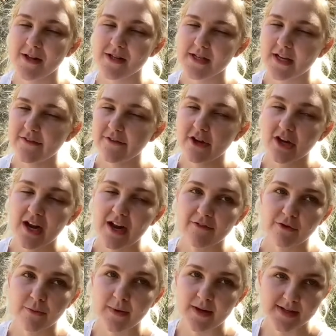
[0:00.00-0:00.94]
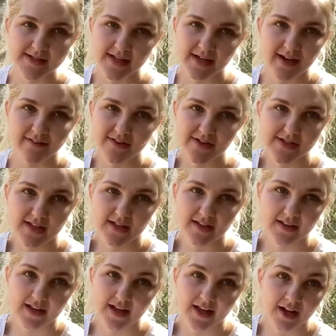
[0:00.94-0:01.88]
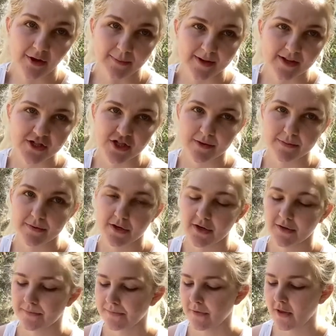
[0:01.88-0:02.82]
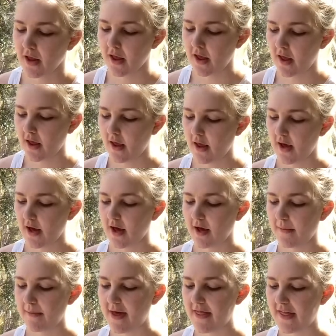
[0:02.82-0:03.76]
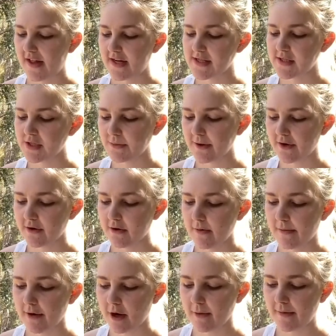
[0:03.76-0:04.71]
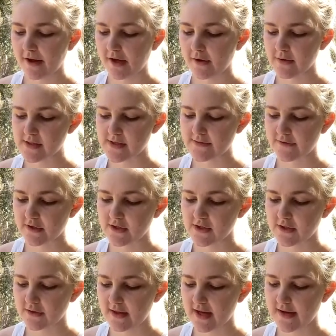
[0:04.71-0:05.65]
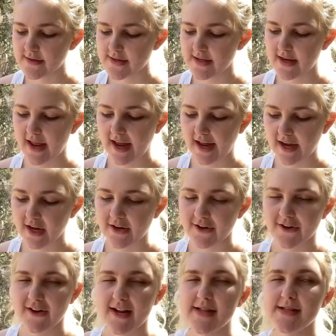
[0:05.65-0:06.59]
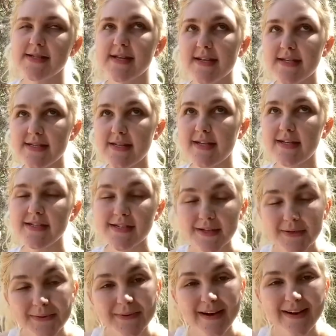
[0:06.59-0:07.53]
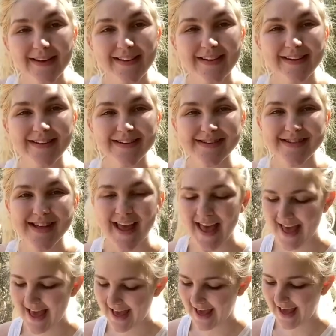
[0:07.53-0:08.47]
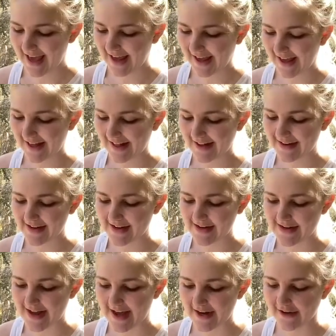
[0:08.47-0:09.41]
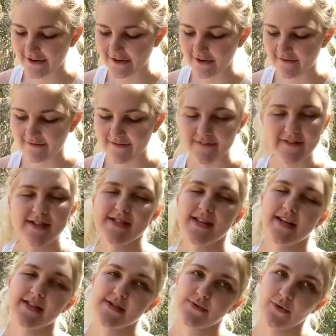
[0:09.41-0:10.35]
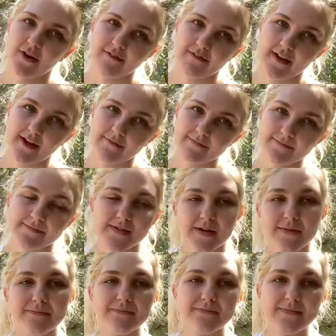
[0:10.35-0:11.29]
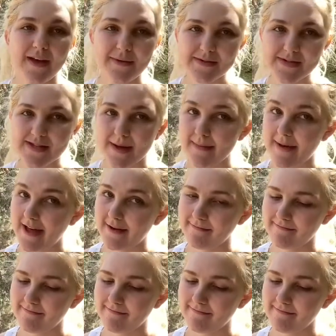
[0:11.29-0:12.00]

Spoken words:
Like, if you're going to have roommates, then obviously, like, it'll be cheaper. And then a 2-bedroom apartment goes for $2,862 and 956 square feet. So that one's not bad.